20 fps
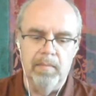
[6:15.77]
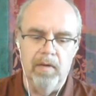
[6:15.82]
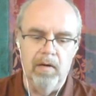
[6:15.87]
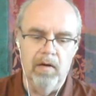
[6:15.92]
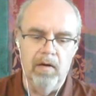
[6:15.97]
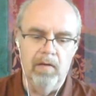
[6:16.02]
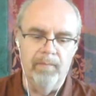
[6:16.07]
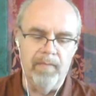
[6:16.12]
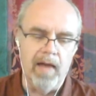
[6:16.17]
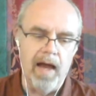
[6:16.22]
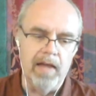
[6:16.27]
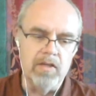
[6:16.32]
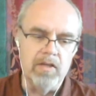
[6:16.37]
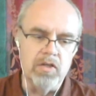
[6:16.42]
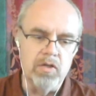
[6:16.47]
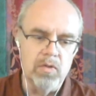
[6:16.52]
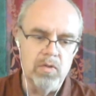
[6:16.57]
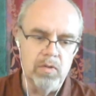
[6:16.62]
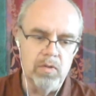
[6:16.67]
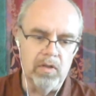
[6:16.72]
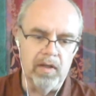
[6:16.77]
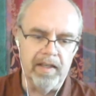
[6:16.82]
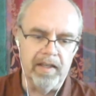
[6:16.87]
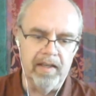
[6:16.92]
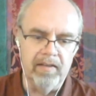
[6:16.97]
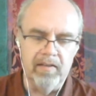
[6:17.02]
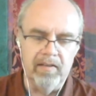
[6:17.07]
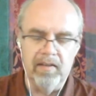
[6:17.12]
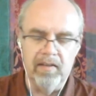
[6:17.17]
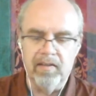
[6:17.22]
Uh, I knew the
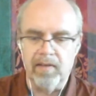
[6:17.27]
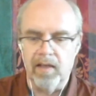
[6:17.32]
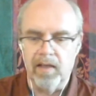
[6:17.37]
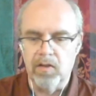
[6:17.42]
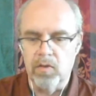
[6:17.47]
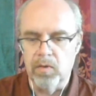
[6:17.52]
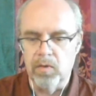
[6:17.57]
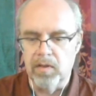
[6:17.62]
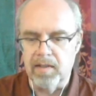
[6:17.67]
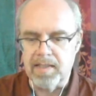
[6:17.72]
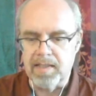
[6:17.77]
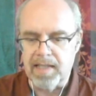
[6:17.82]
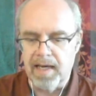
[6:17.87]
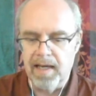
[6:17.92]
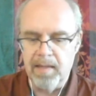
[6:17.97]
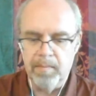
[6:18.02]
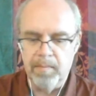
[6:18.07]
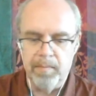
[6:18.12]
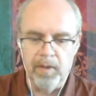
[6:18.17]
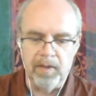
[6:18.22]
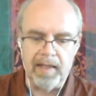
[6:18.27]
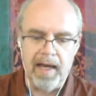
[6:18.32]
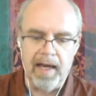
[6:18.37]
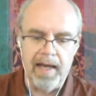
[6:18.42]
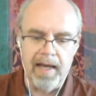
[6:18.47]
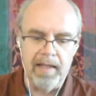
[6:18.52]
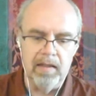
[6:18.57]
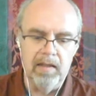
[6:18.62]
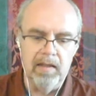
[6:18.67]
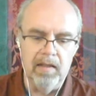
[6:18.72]
cases, I knew the time, but
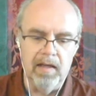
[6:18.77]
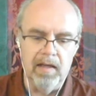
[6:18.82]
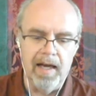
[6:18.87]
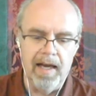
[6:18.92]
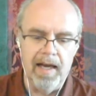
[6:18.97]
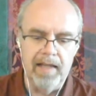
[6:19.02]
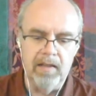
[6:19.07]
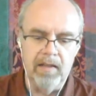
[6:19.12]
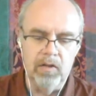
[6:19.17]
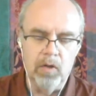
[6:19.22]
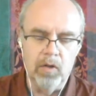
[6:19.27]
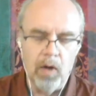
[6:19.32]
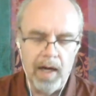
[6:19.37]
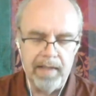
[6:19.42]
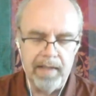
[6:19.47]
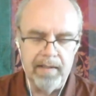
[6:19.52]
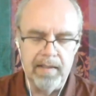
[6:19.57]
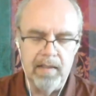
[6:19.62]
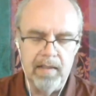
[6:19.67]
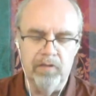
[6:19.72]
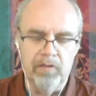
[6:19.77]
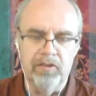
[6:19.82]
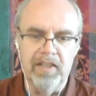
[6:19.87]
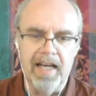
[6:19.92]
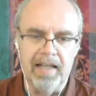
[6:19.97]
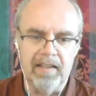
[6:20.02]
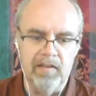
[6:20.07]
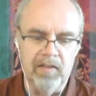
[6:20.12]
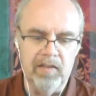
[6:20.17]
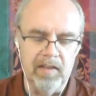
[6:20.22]
I had, I had no idea of
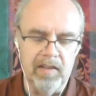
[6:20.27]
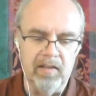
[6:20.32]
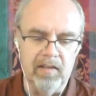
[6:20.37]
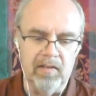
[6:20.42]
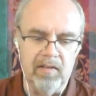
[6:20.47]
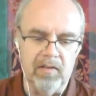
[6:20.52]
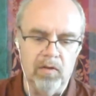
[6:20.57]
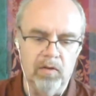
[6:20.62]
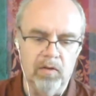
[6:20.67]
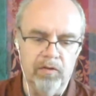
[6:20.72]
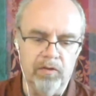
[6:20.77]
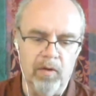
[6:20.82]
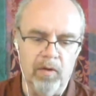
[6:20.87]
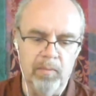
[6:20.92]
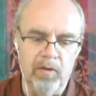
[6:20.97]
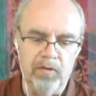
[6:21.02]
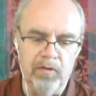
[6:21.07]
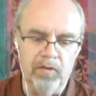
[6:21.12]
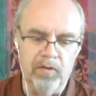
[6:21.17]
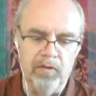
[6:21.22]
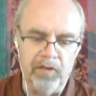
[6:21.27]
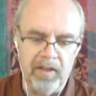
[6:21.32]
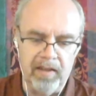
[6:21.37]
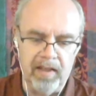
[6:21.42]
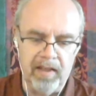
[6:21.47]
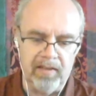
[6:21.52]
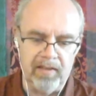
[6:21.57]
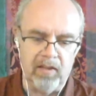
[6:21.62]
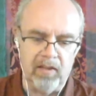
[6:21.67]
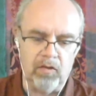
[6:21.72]
the activities. So from the free
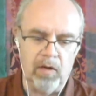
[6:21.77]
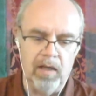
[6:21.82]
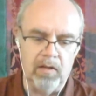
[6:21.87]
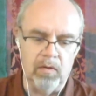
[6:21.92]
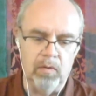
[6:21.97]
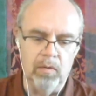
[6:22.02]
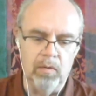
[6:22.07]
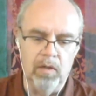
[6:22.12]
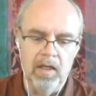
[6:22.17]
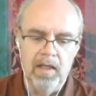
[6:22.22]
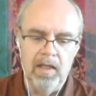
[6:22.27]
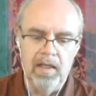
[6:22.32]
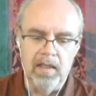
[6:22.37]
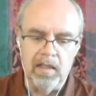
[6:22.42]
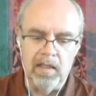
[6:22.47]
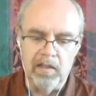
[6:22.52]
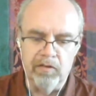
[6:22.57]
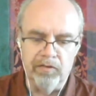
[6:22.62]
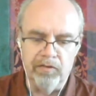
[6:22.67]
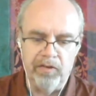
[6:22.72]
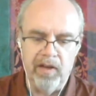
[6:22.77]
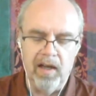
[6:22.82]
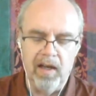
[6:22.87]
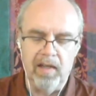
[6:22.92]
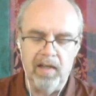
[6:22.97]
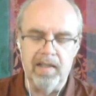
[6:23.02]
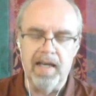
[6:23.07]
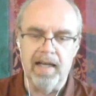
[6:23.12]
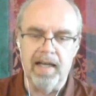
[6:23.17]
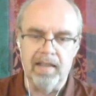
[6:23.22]
text, I tried to
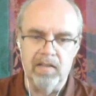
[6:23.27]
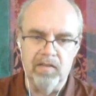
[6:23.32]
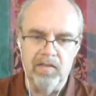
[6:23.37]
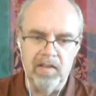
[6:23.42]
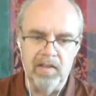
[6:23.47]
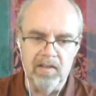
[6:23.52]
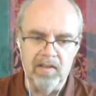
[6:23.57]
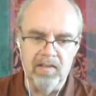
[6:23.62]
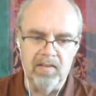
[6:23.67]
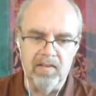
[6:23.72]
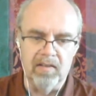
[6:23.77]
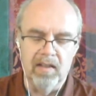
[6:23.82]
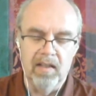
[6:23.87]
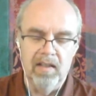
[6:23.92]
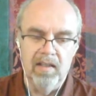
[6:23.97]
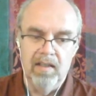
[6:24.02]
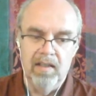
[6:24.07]
infer the activities.